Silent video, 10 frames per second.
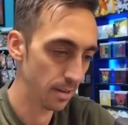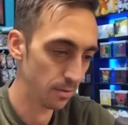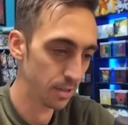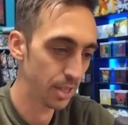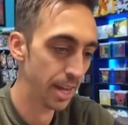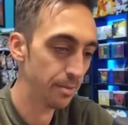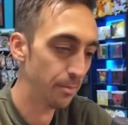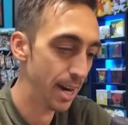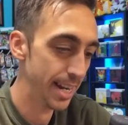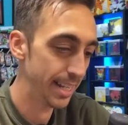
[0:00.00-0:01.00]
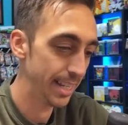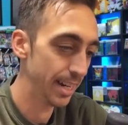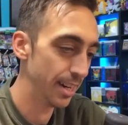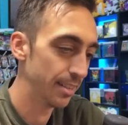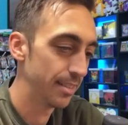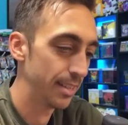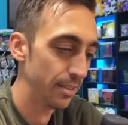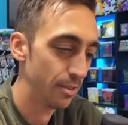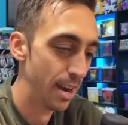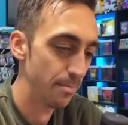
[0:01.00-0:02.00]
Set them right here. Let's see,
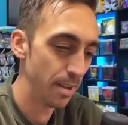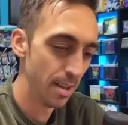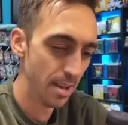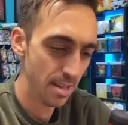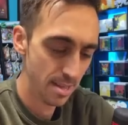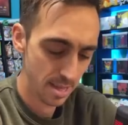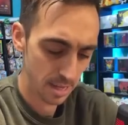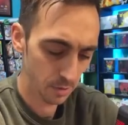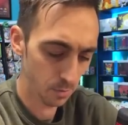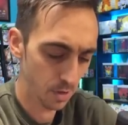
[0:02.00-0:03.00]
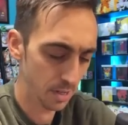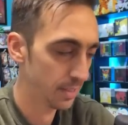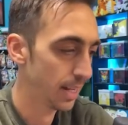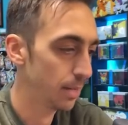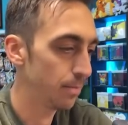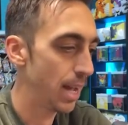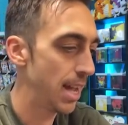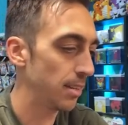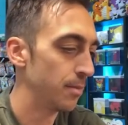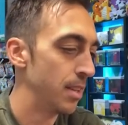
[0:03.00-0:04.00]
grab this one, set it
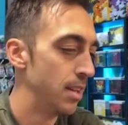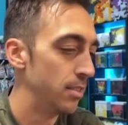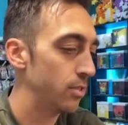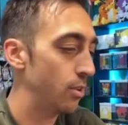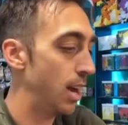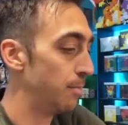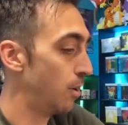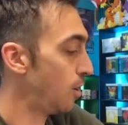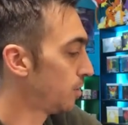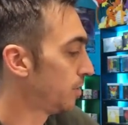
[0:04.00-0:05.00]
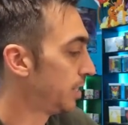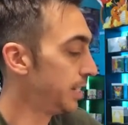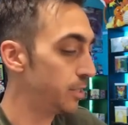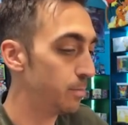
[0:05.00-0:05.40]
back. Let's grab all of these,